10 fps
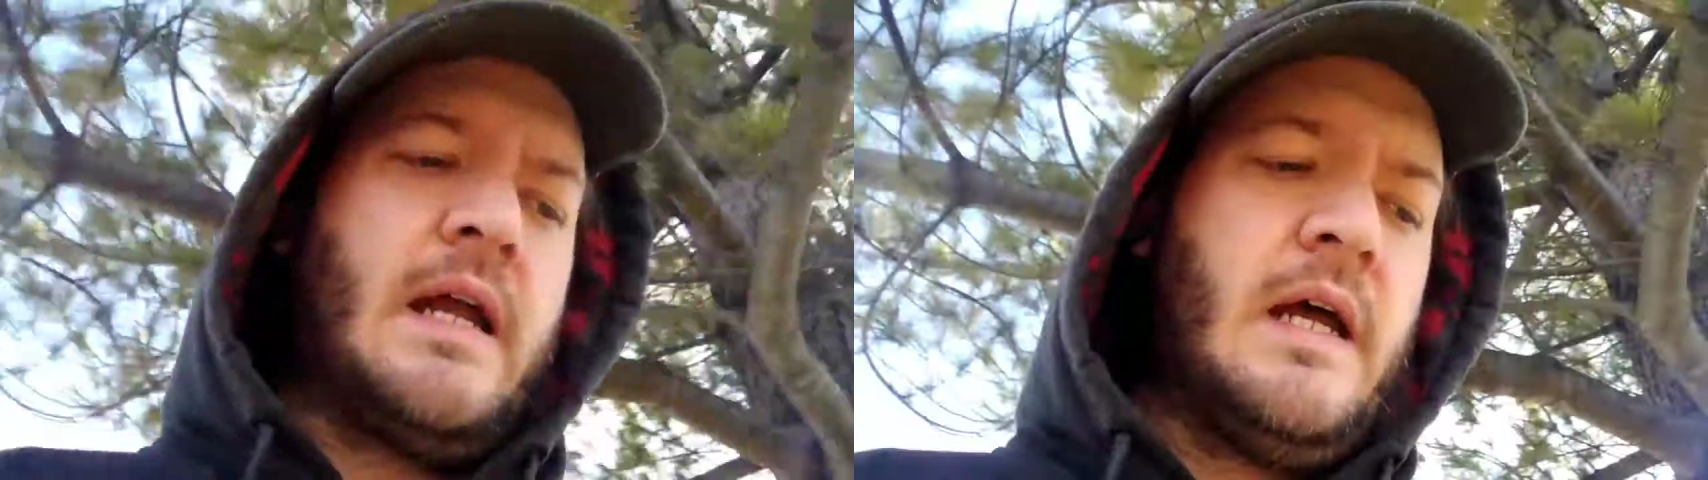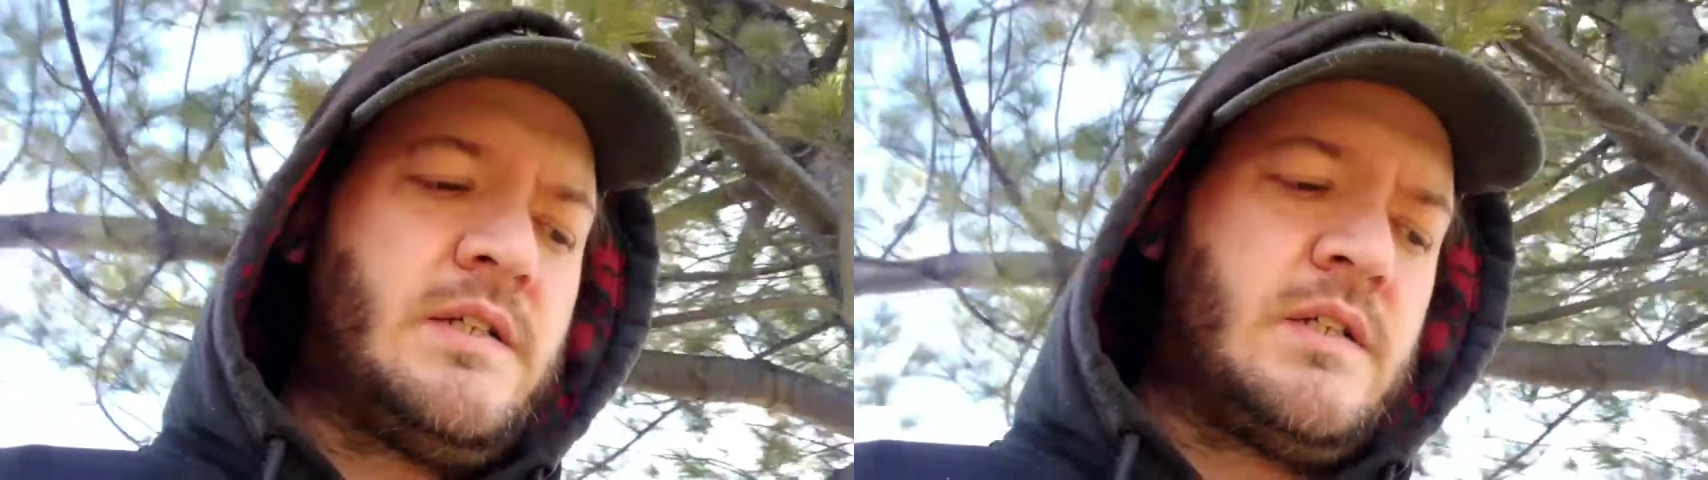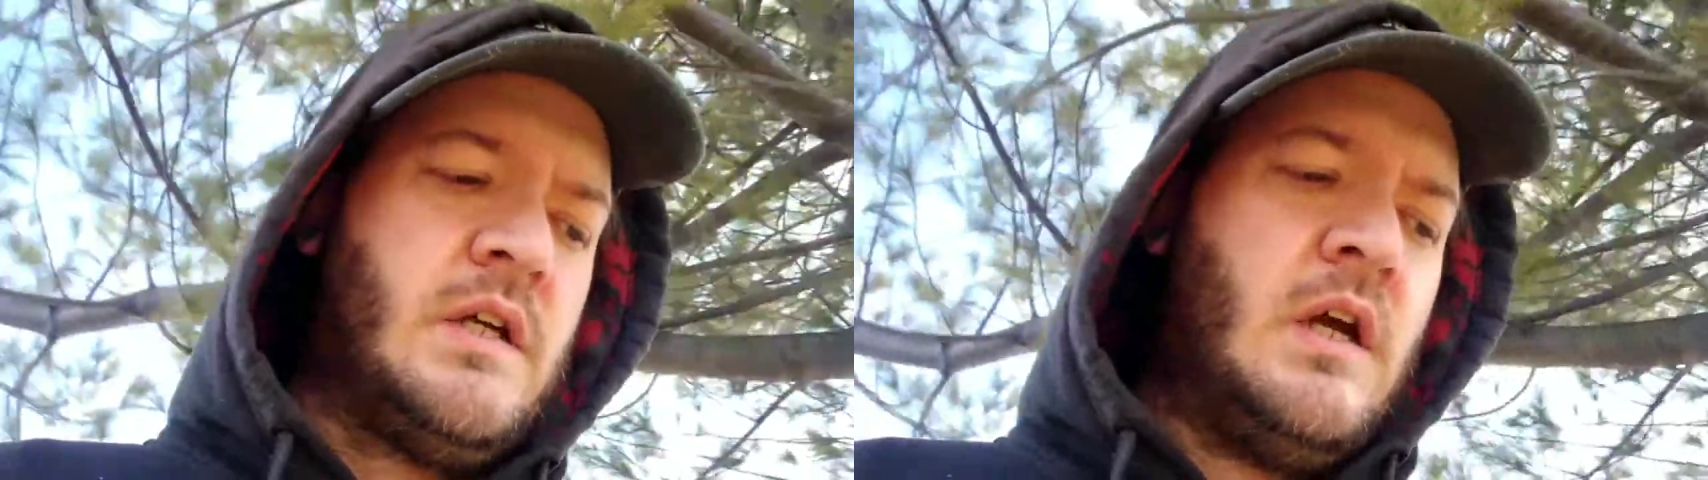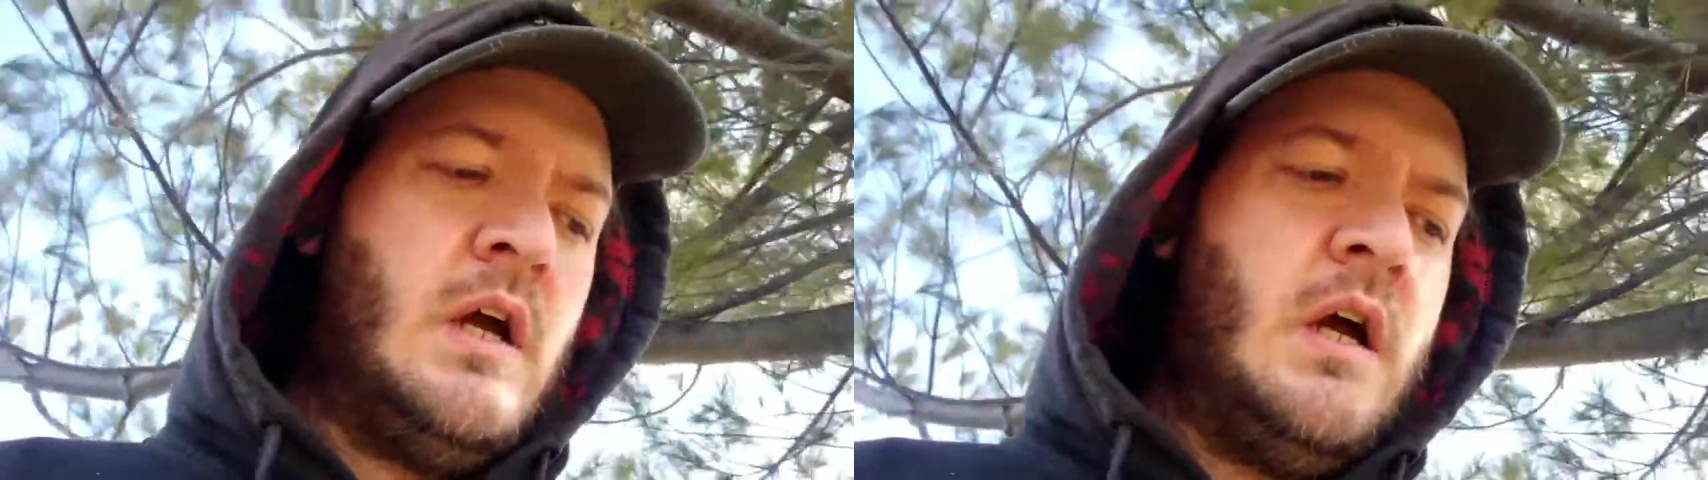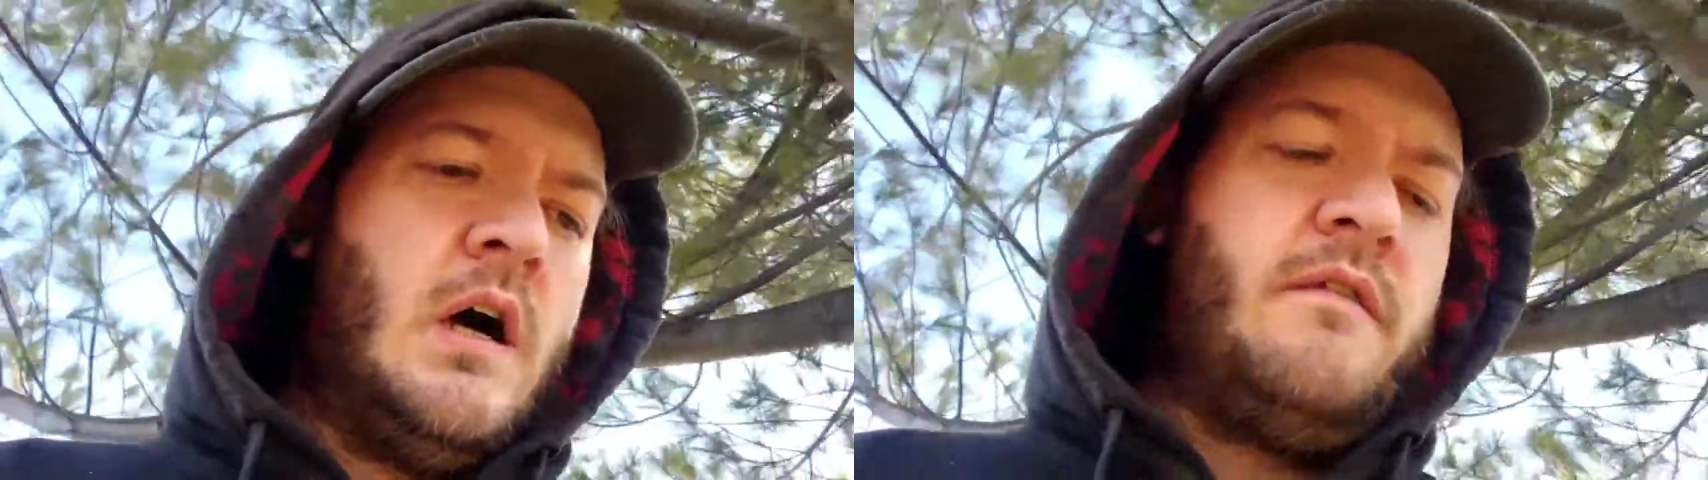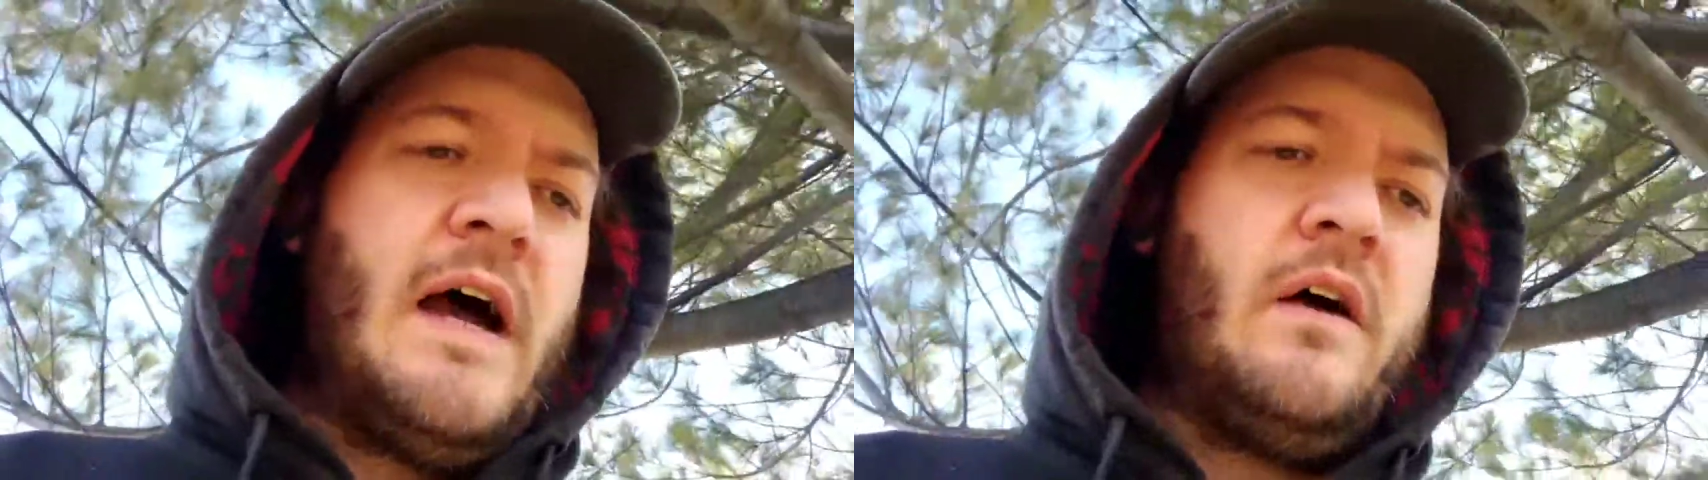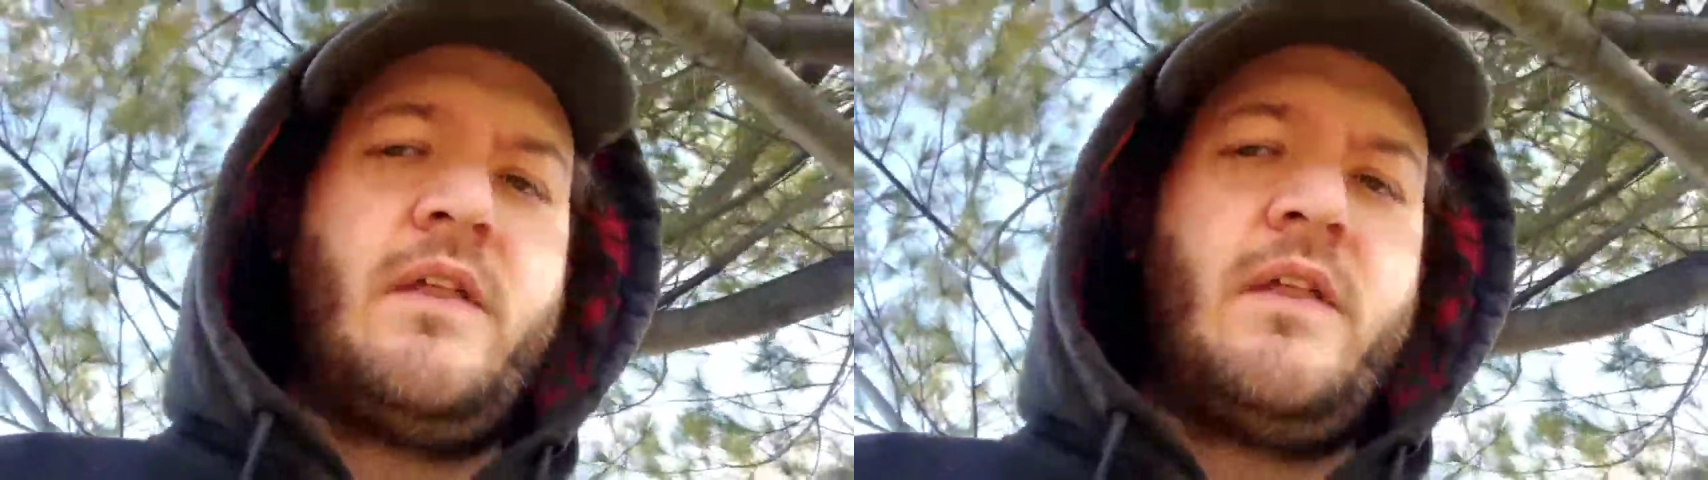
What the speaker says: guess, of how